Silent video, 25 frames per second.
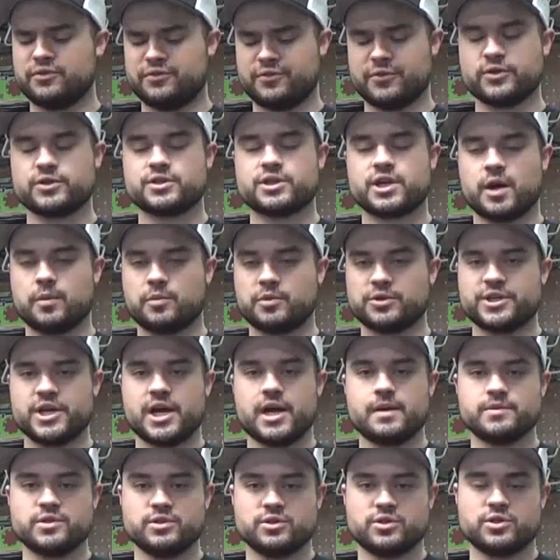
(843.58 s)
first couple
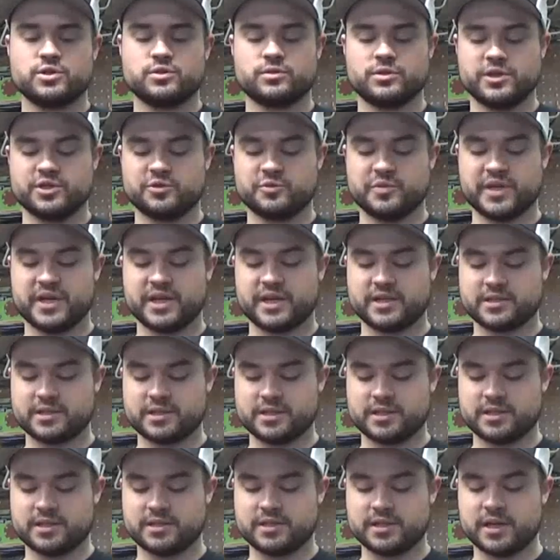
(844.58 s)
times you shoot these, because
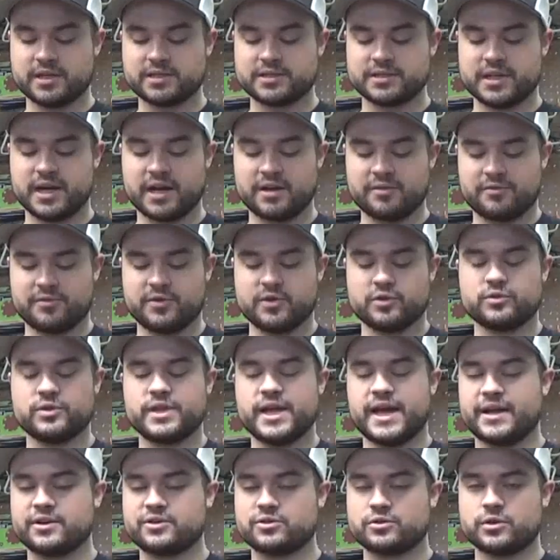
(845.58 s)
it does not feel
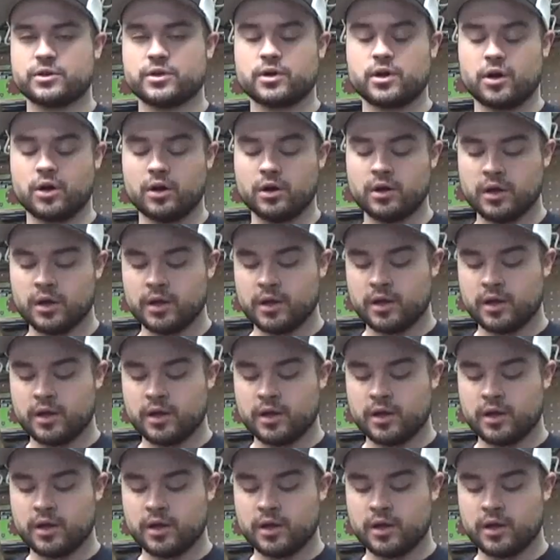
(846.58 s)
natural at all.